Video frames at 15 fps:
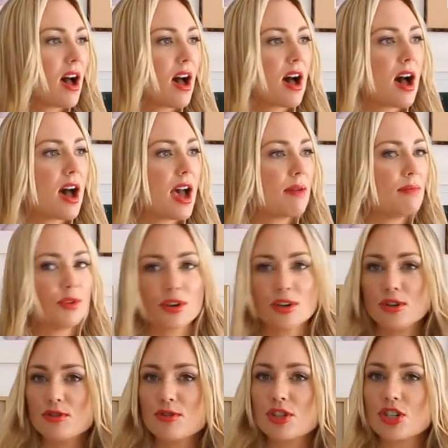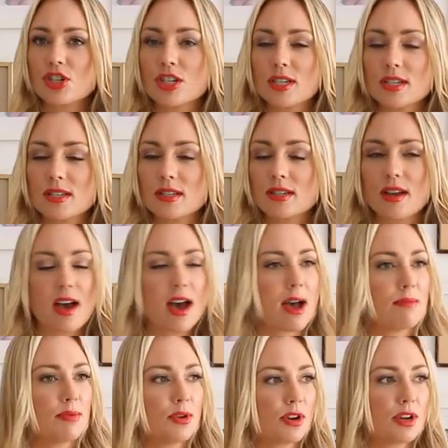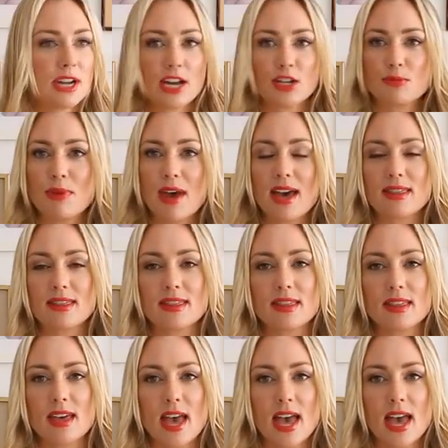I'm not a nutritionist, I'm not a naturopath,